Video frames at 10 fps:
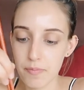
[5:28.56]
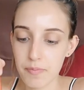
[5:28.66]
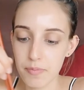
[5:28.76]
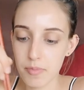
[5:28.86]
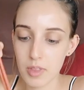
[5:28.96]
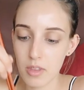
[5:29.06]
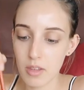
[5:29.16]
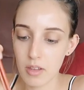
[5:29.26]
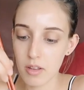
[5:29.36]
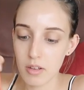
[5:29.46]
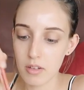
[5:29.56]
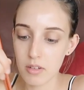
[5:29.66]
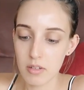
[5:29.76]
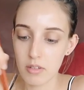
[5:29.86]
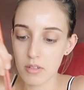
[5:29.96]

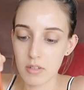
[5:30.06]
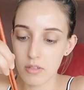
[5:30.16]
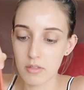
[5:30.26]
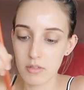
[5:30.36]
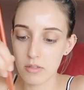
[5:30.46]
No one is speaking in this clip.